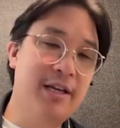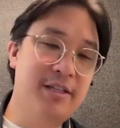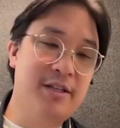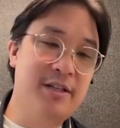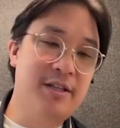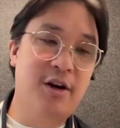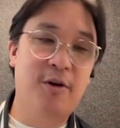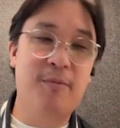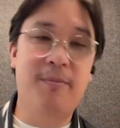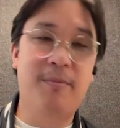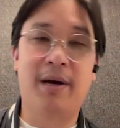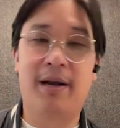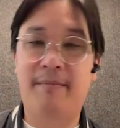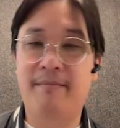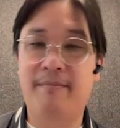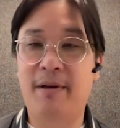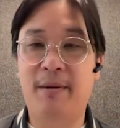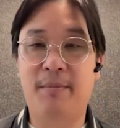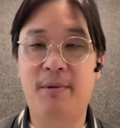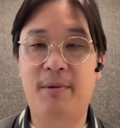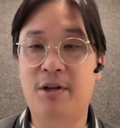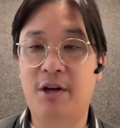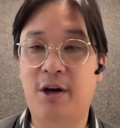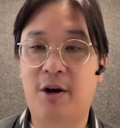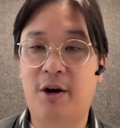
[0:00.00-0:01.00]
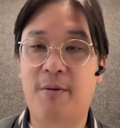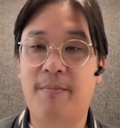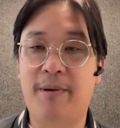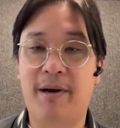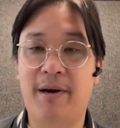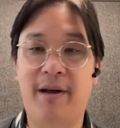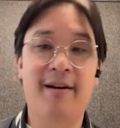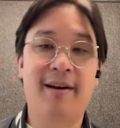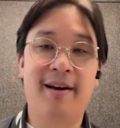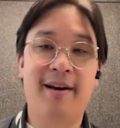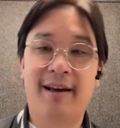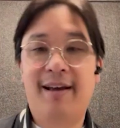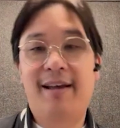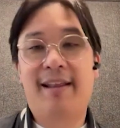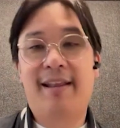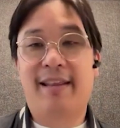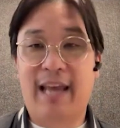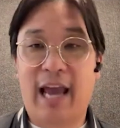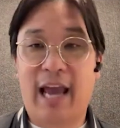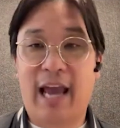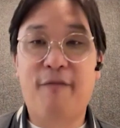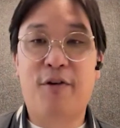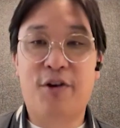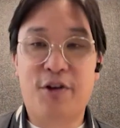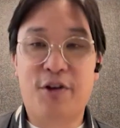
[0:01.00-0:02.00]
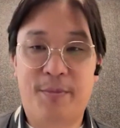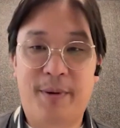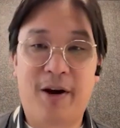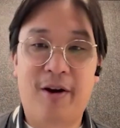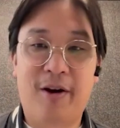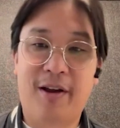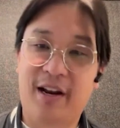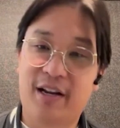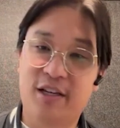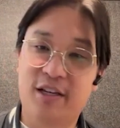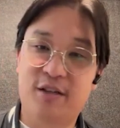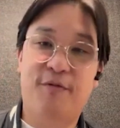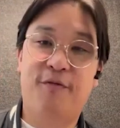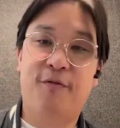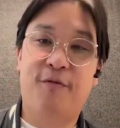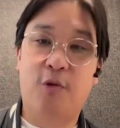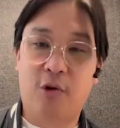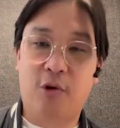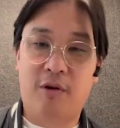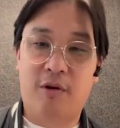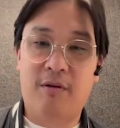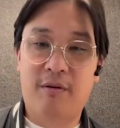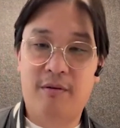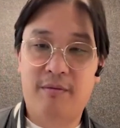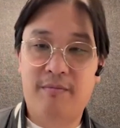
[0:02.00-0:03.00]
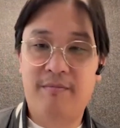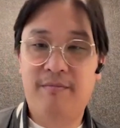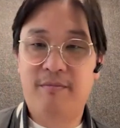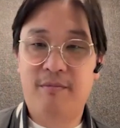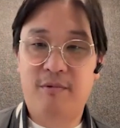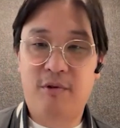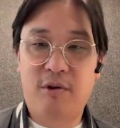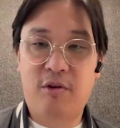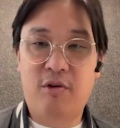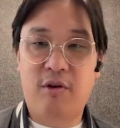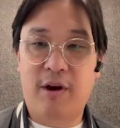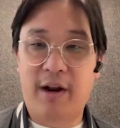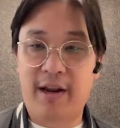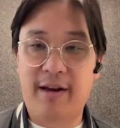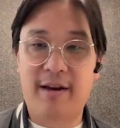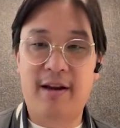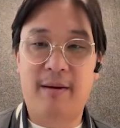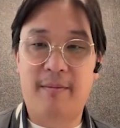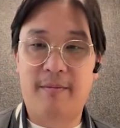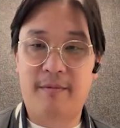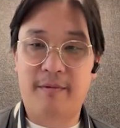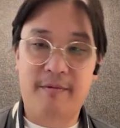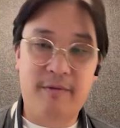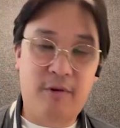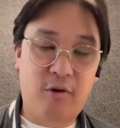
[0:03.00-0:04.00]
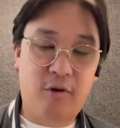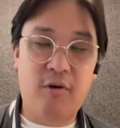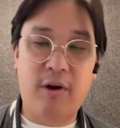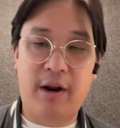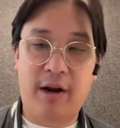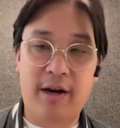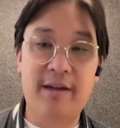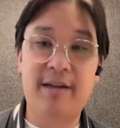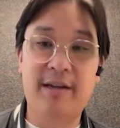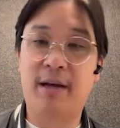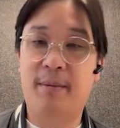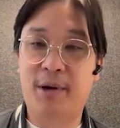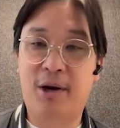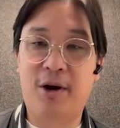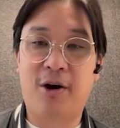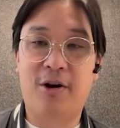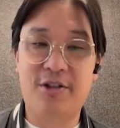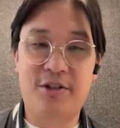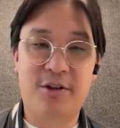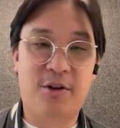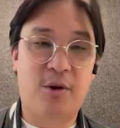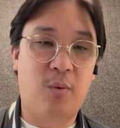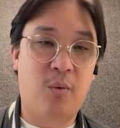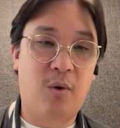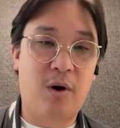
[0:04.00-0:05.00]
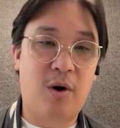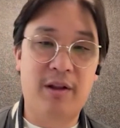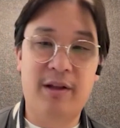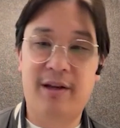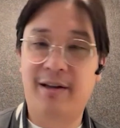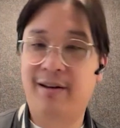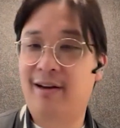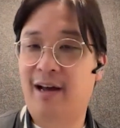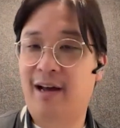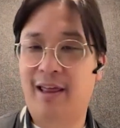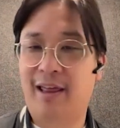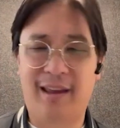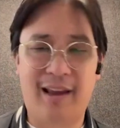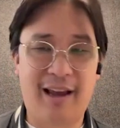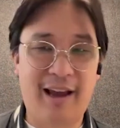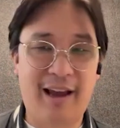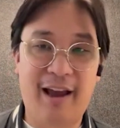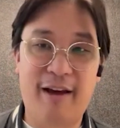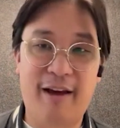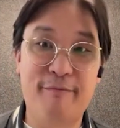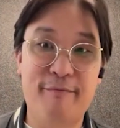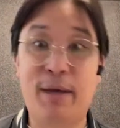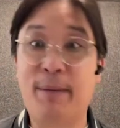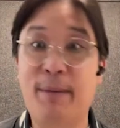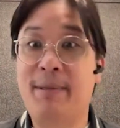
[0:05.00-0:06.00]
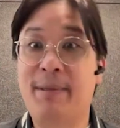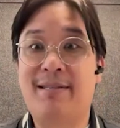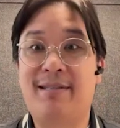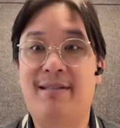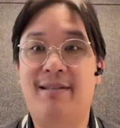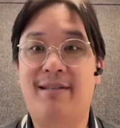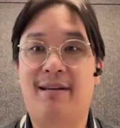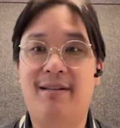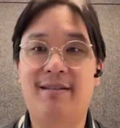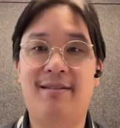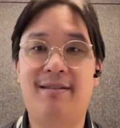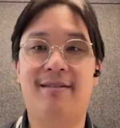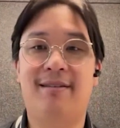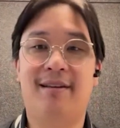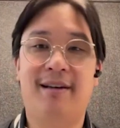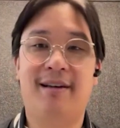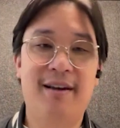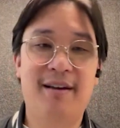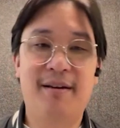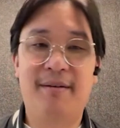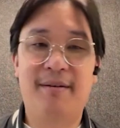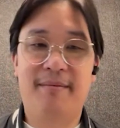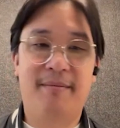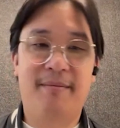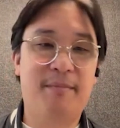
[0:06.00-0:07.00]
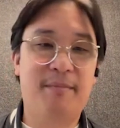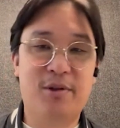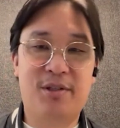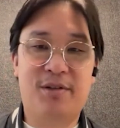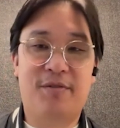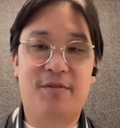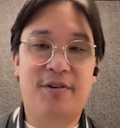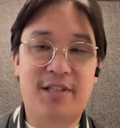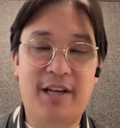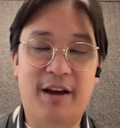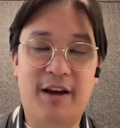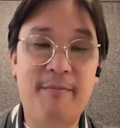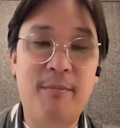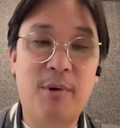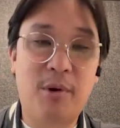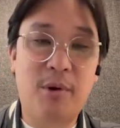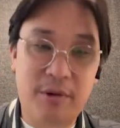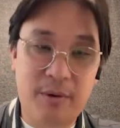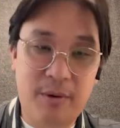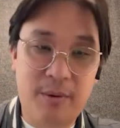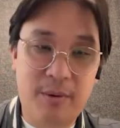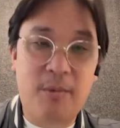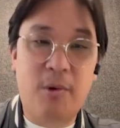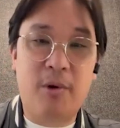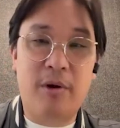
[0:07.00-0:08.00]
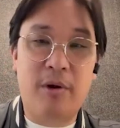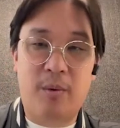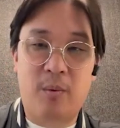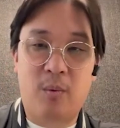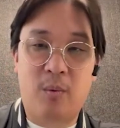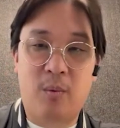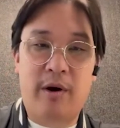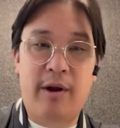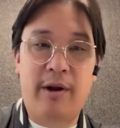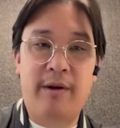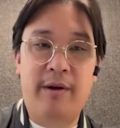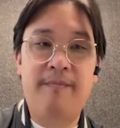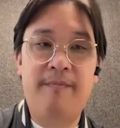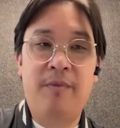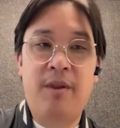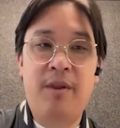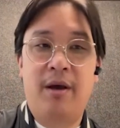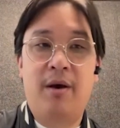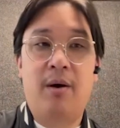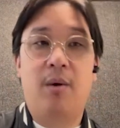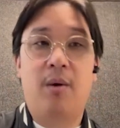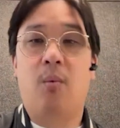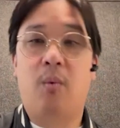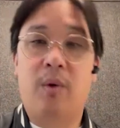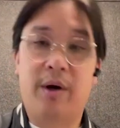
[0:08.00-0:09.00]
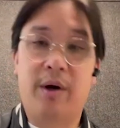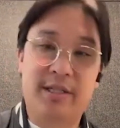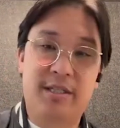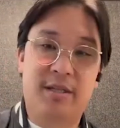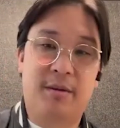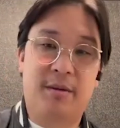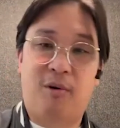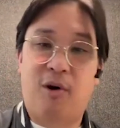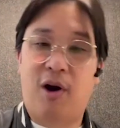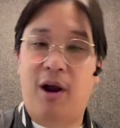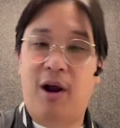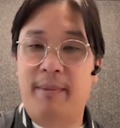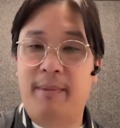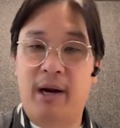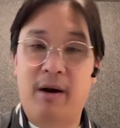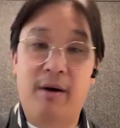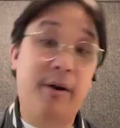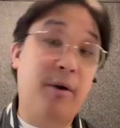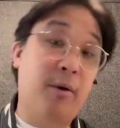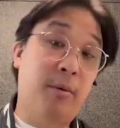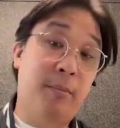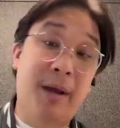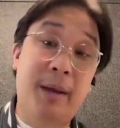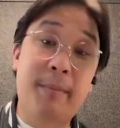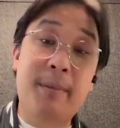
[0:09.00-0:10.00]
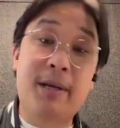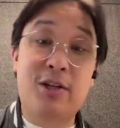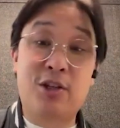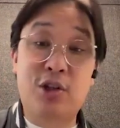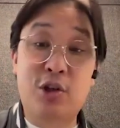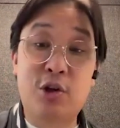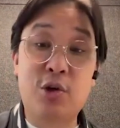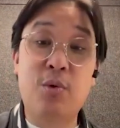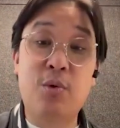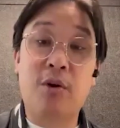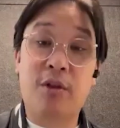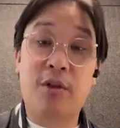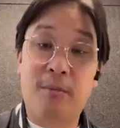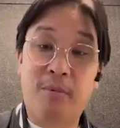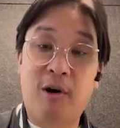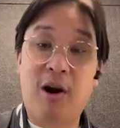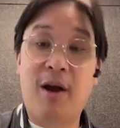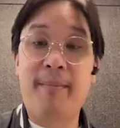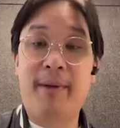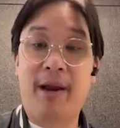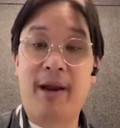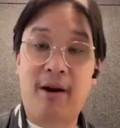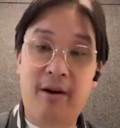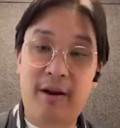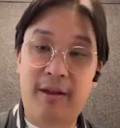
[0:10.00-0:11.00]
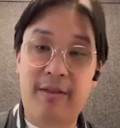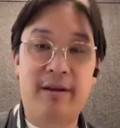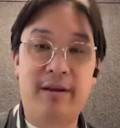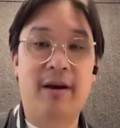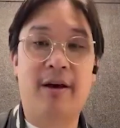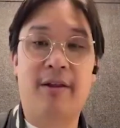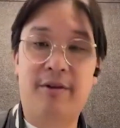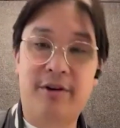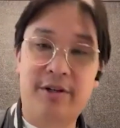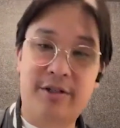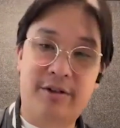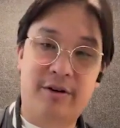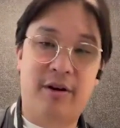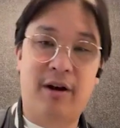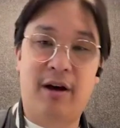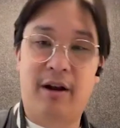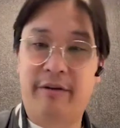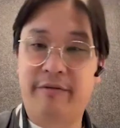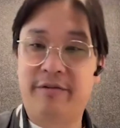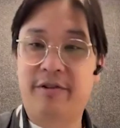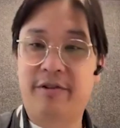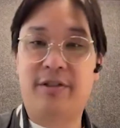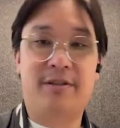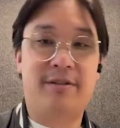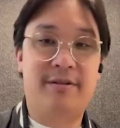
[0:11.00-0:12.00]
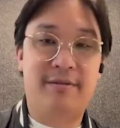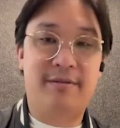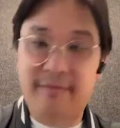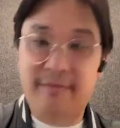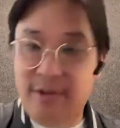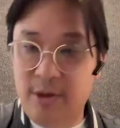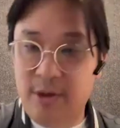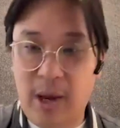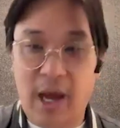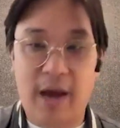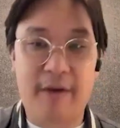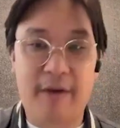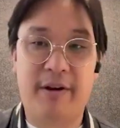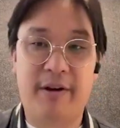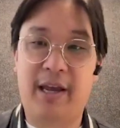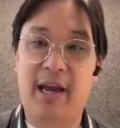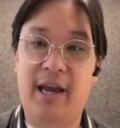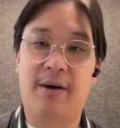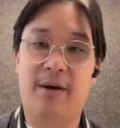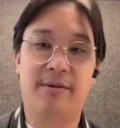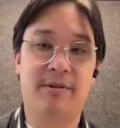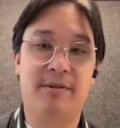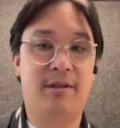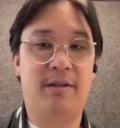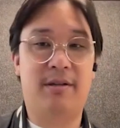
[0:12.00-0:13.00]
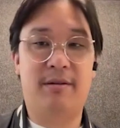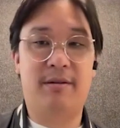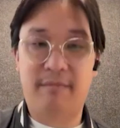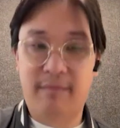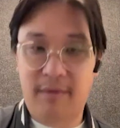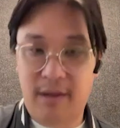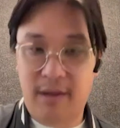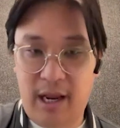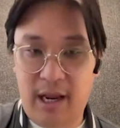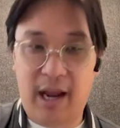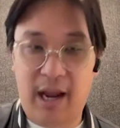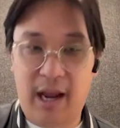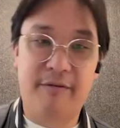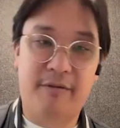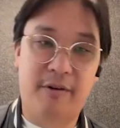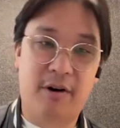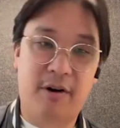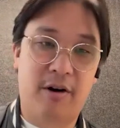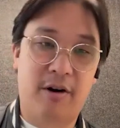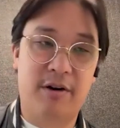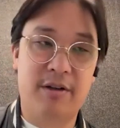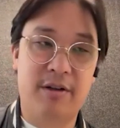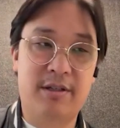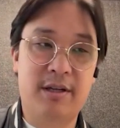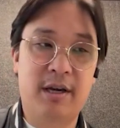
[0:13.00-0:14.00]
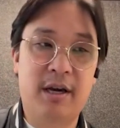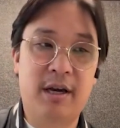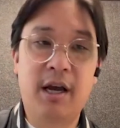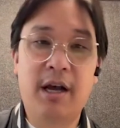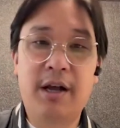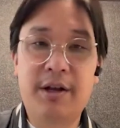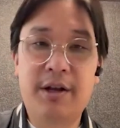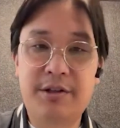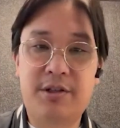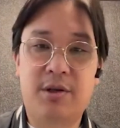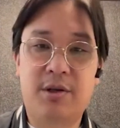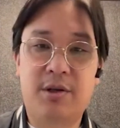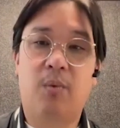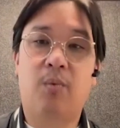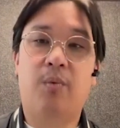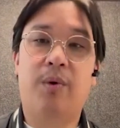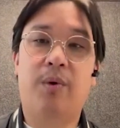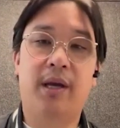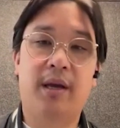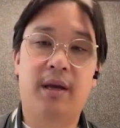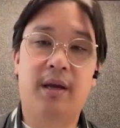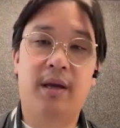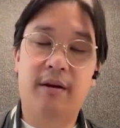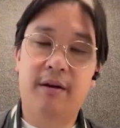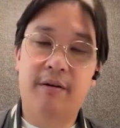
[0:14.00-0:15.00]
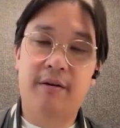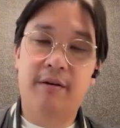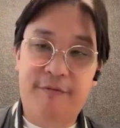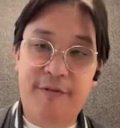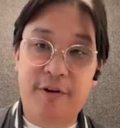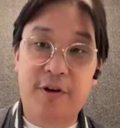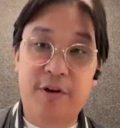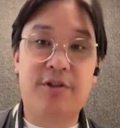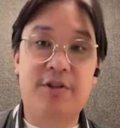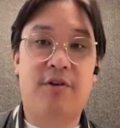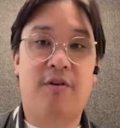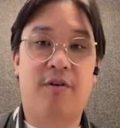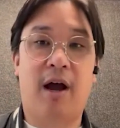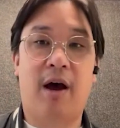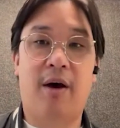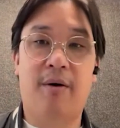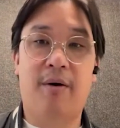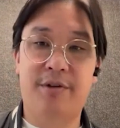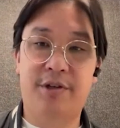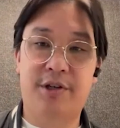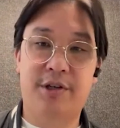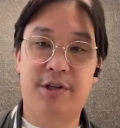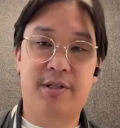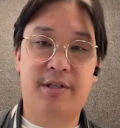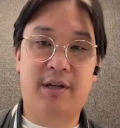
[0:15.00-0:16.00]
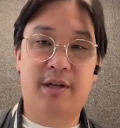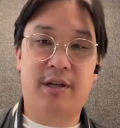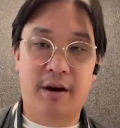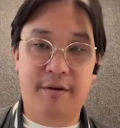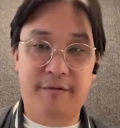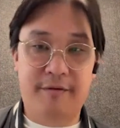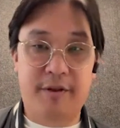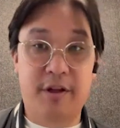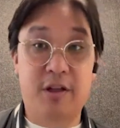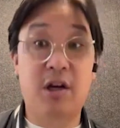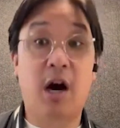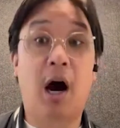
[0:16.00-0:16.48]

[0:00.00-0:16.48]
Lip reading: know, but maybe you don't, but the average American has 4 credit and debit cards in their wallet. I think I have maybe 6. Most of us have more than one. One's the primary, or maybe 2 are the primary, and the others are kind of just, you have accounts and they have cards. So we filter out just kind of the